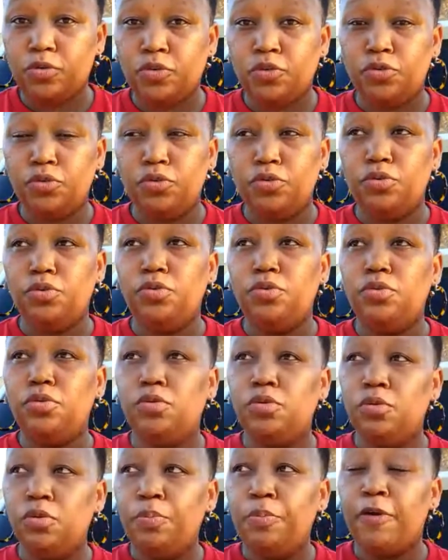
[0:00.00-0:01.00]

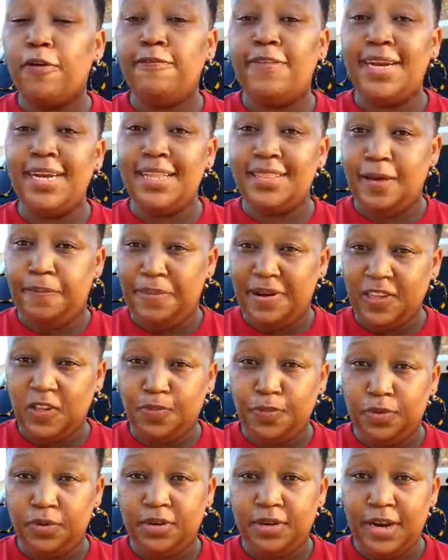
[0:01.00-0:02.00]
to provide the
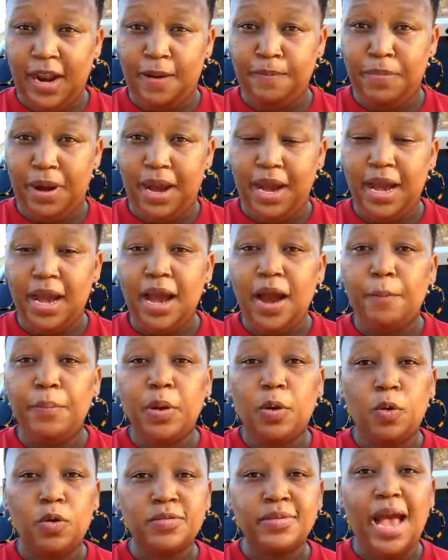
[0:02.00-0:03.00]
passport number,
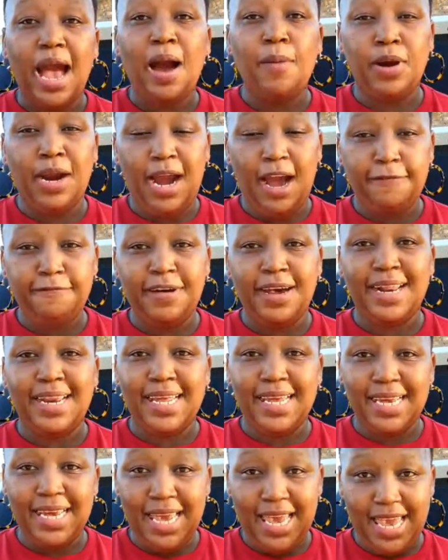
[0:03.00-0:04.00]
because I'm
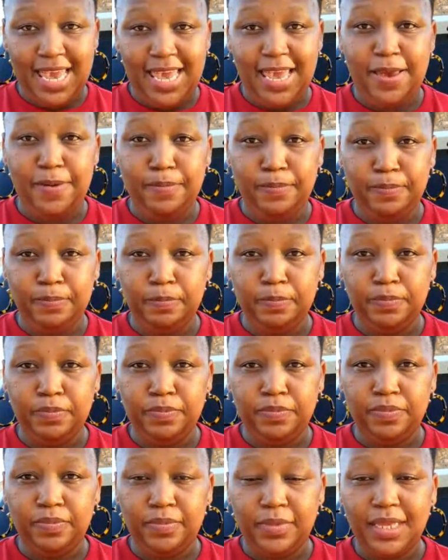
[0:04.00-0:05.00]
covering him.
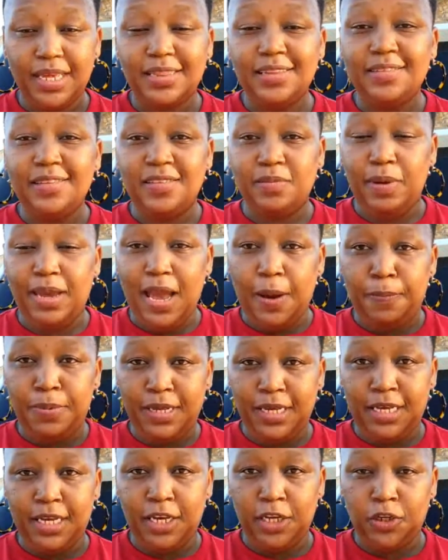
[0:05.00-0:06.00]
This is my
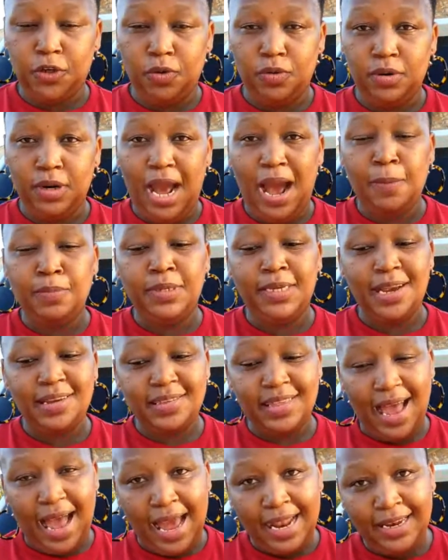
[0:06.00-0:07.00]
application. I'm
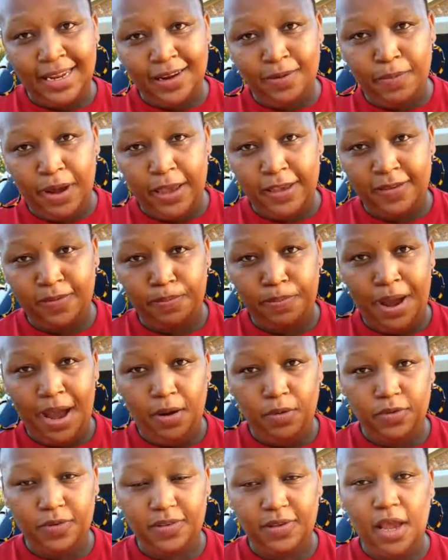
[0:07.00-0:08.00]
just adding my
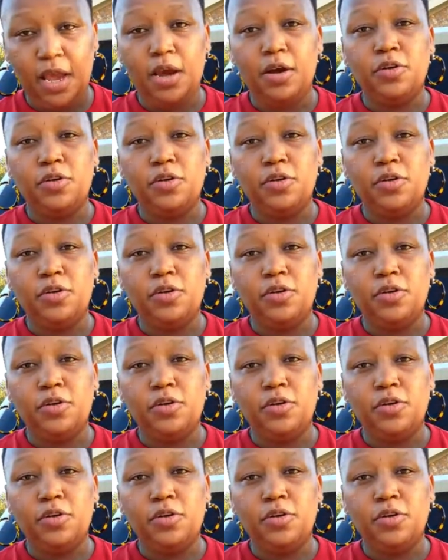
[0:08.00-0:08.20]
spouse.